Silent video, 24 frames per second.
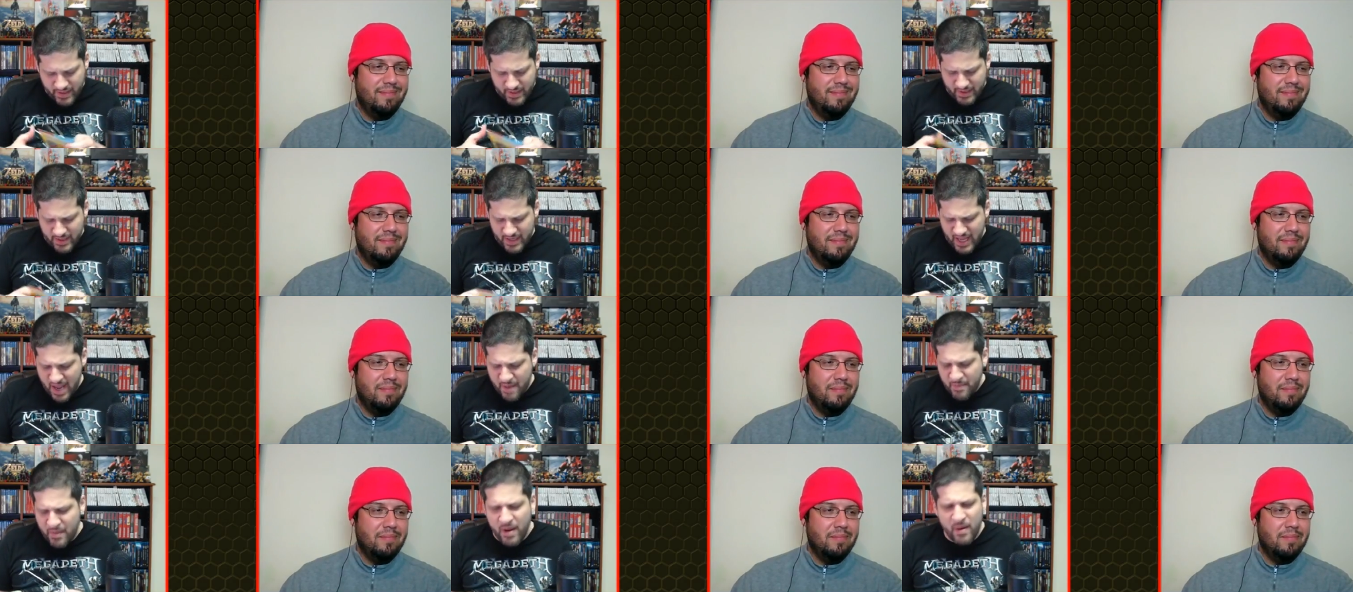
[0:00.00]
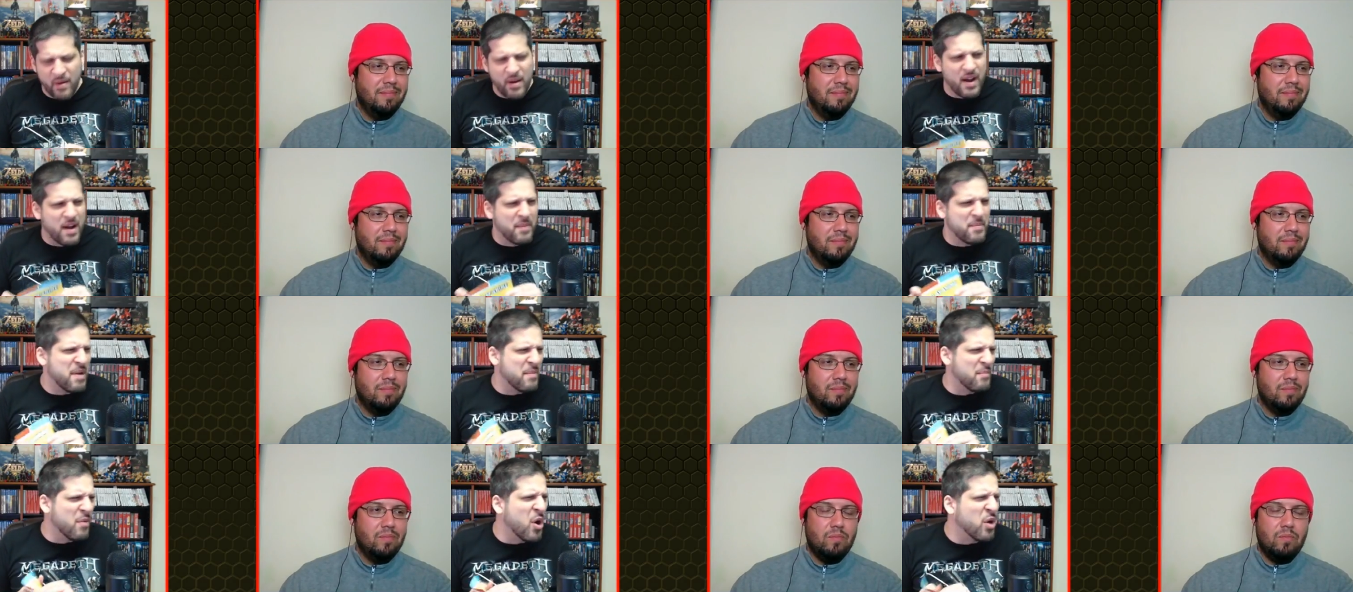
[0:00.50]

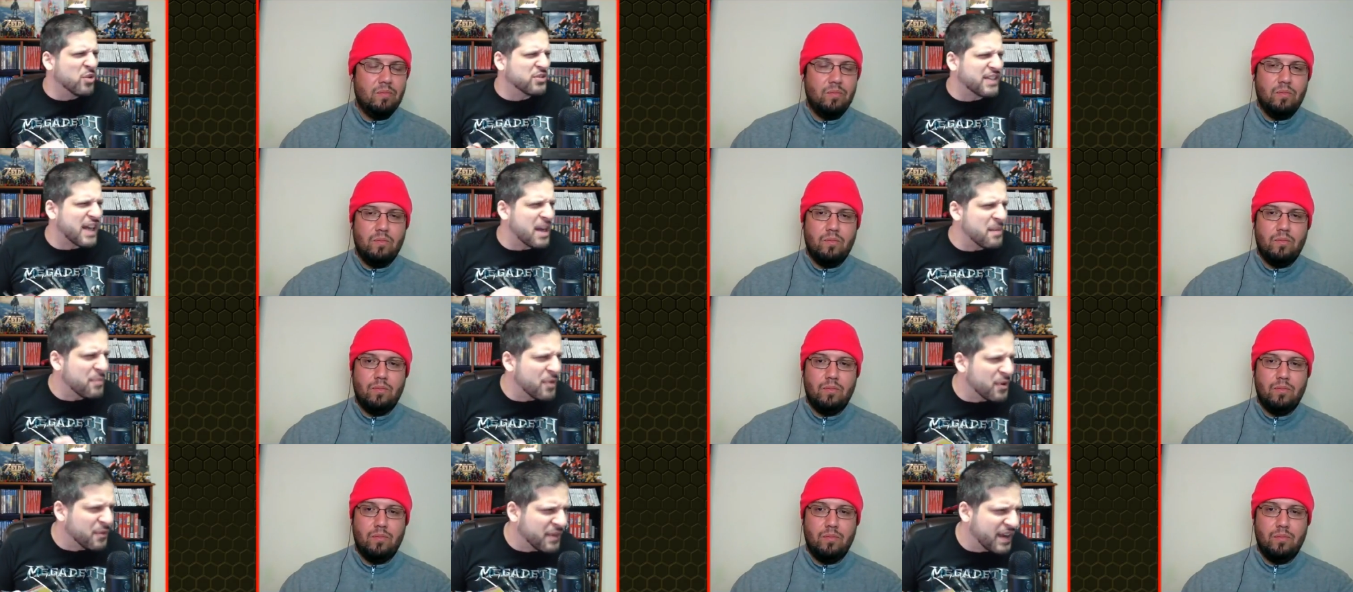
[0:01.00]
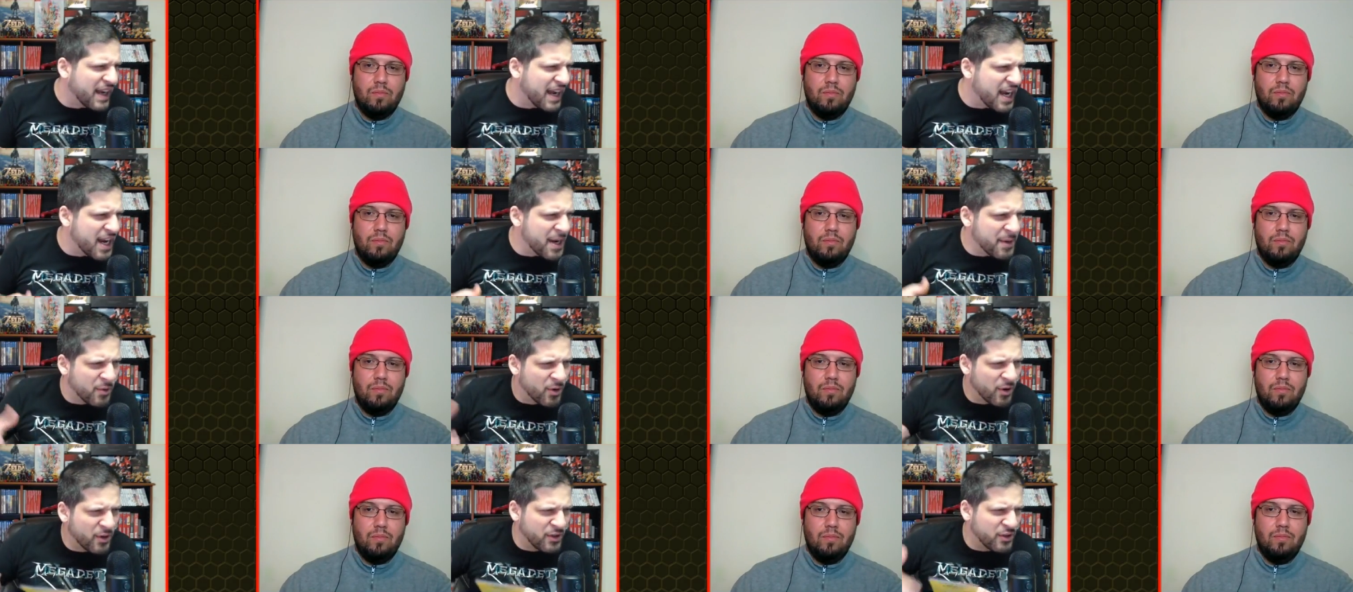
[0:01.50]
Speaker 1: MMO type of
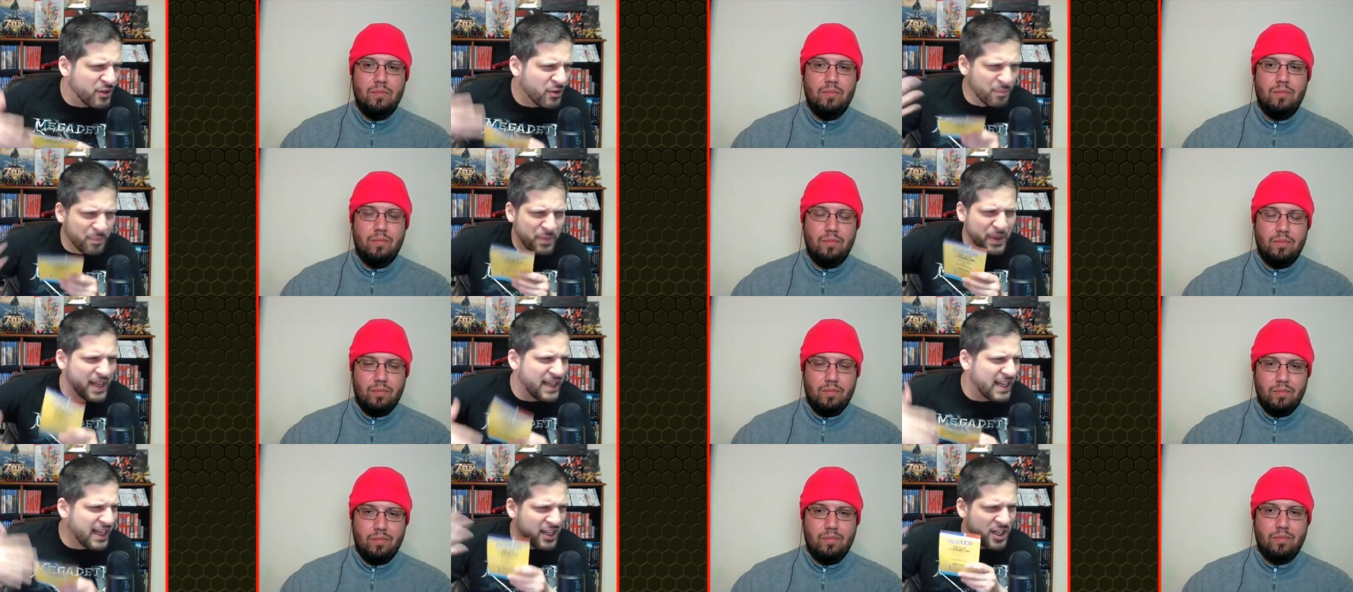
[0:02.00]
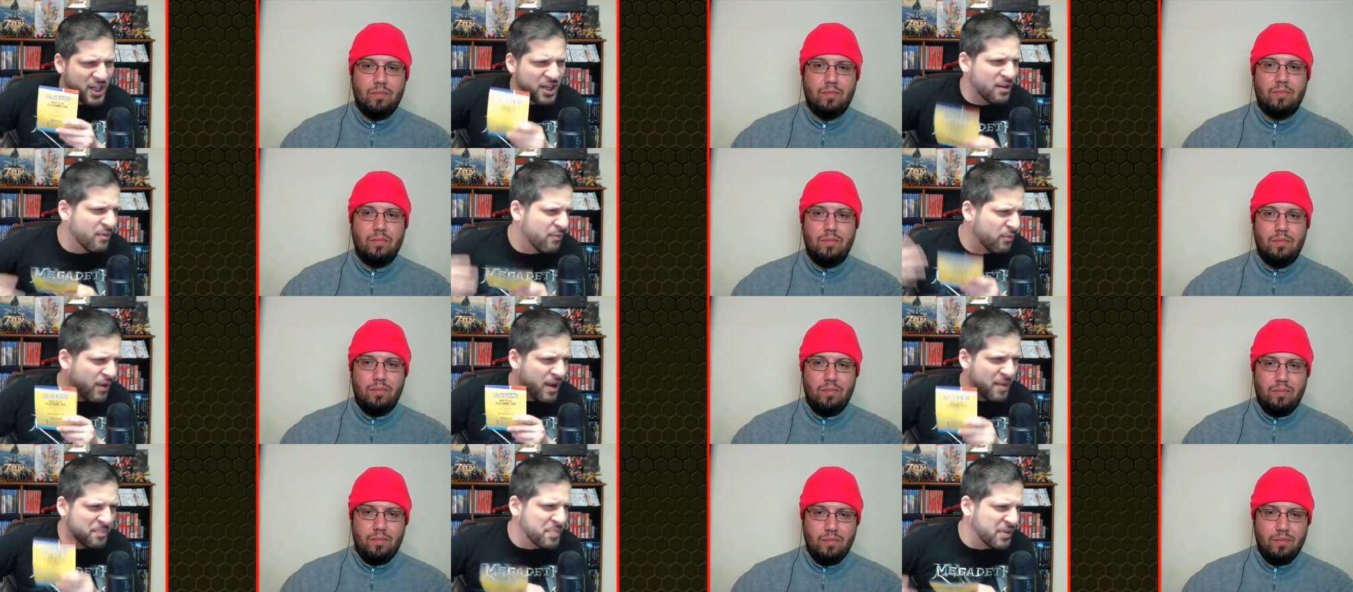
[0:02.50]
game where you pick a lot of
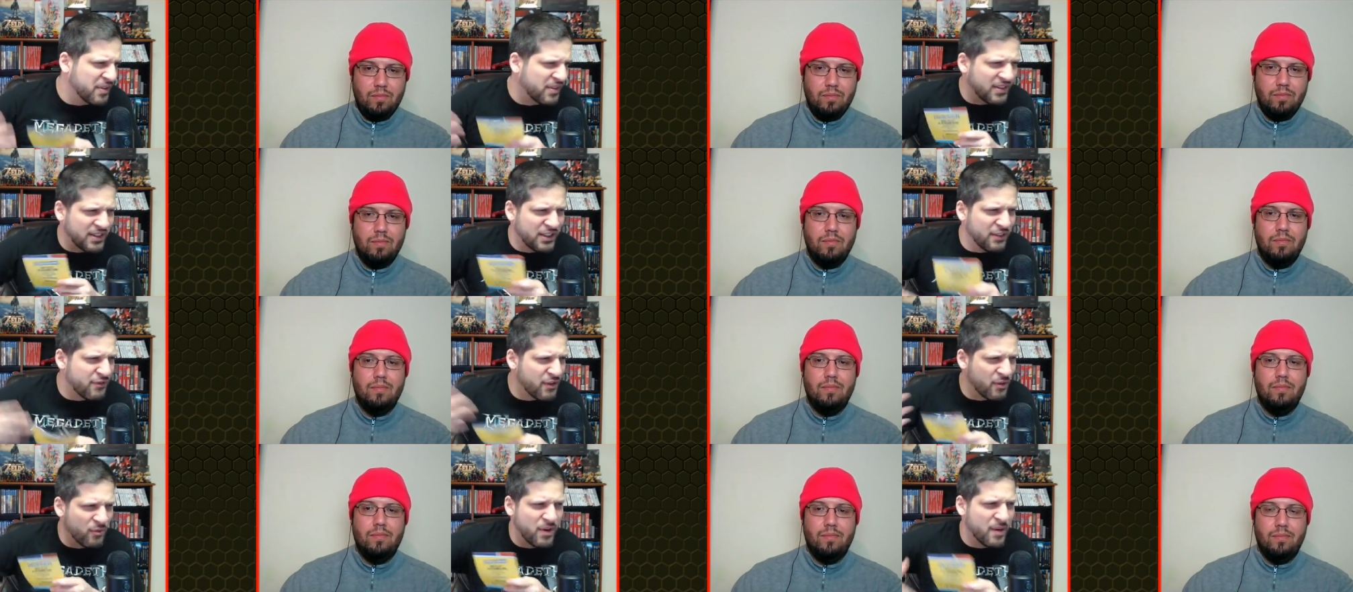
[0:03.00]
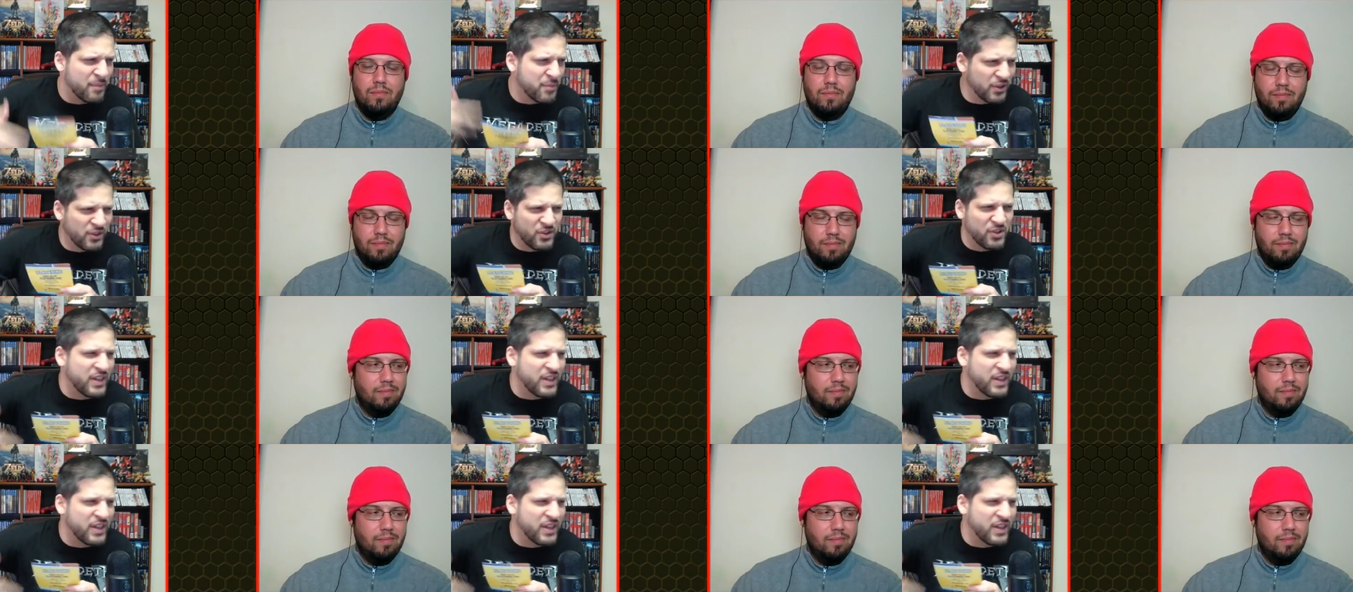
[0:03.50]
weapons, different weapons.